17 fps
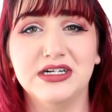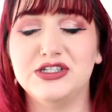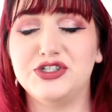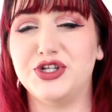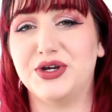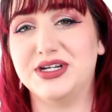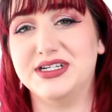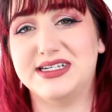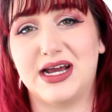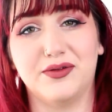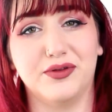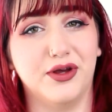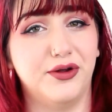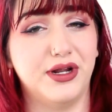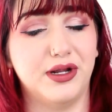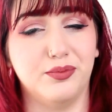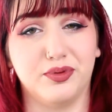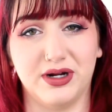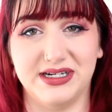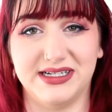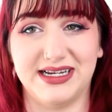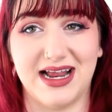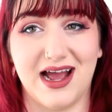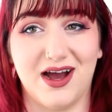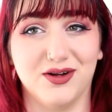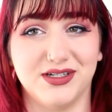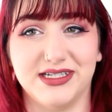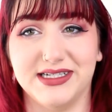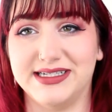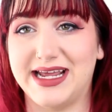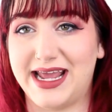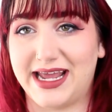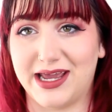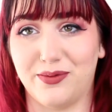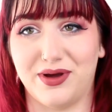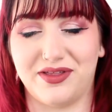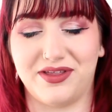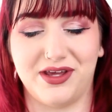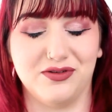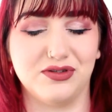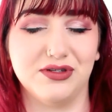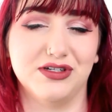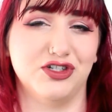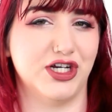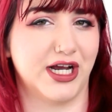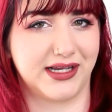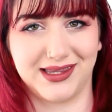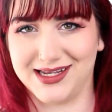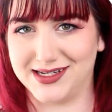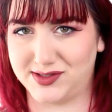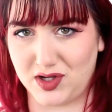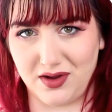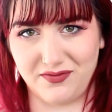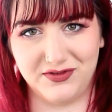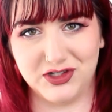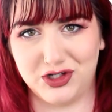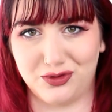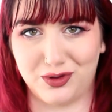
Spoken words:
so you can download and print it out and take it with you and check things off as you